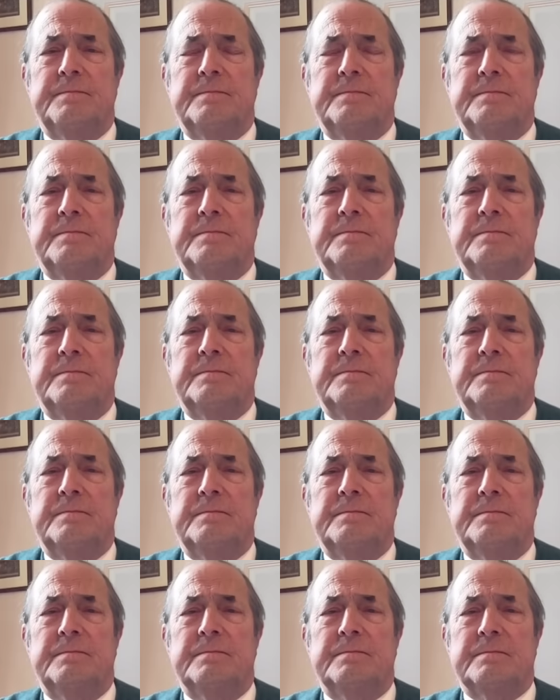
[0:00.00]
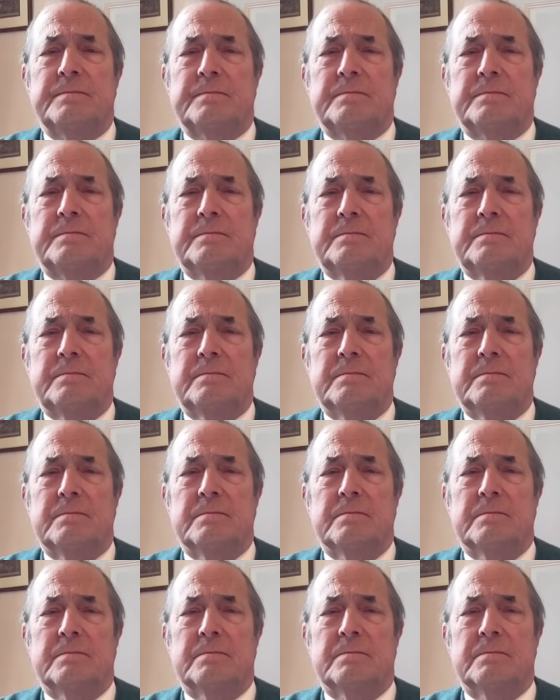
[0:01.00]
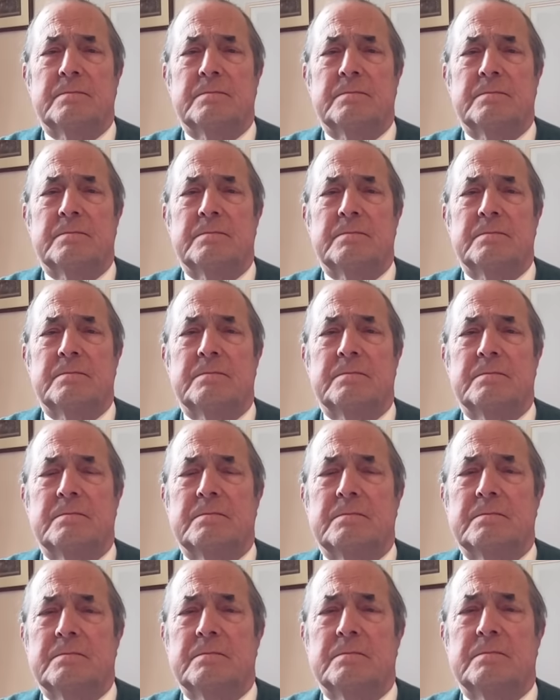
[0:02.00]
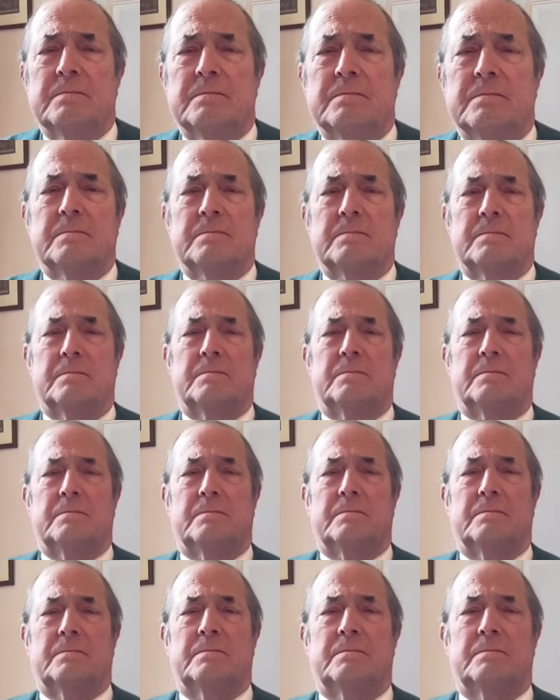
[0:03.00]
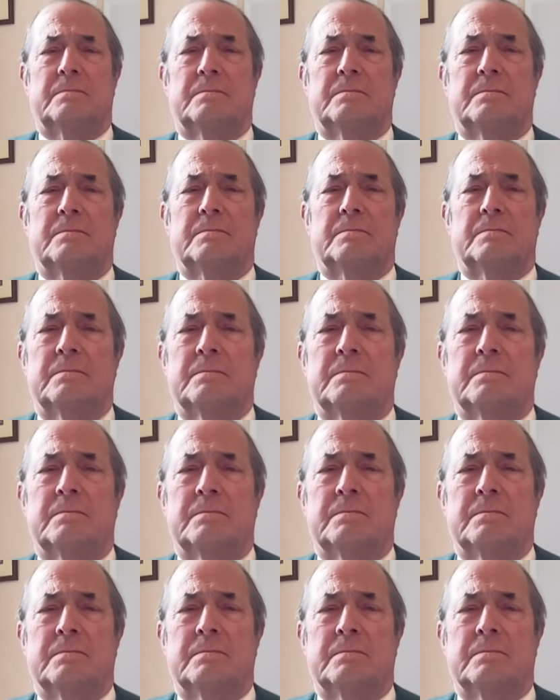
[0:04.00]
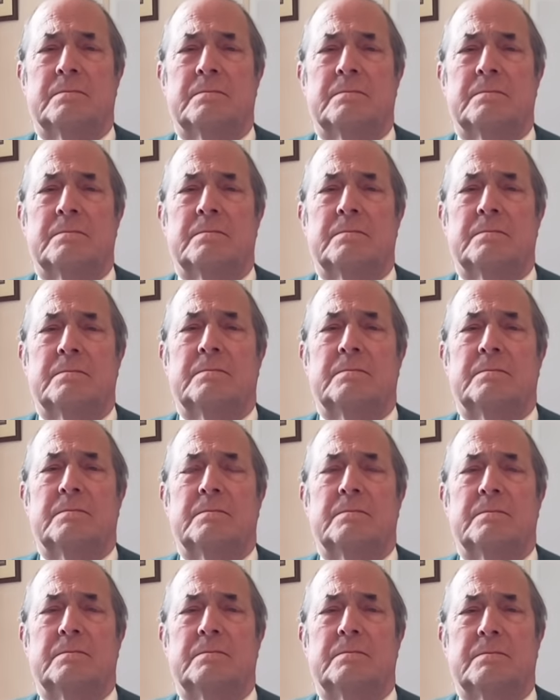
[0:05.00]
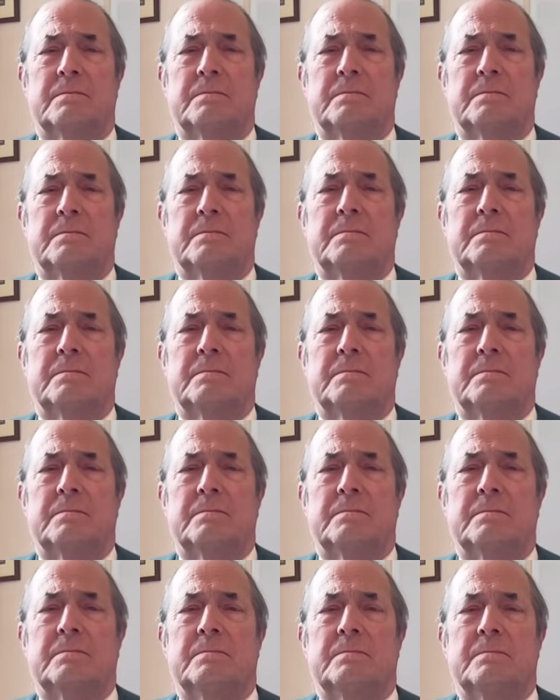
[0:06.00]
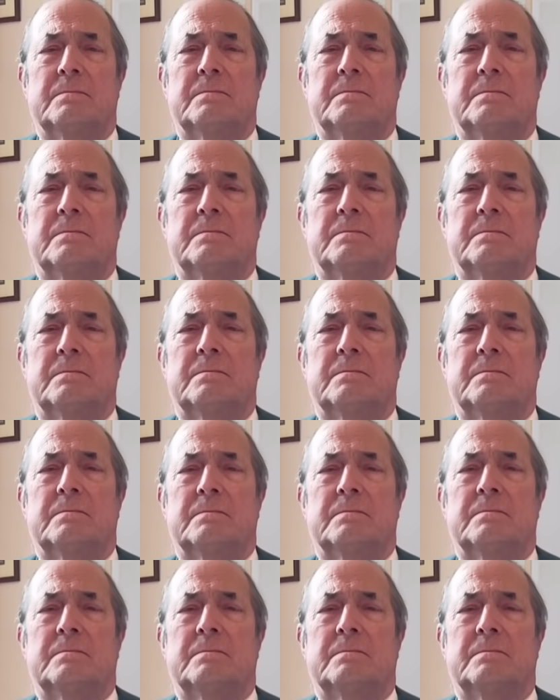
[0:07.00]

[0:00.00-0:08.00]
This person isn't speaking.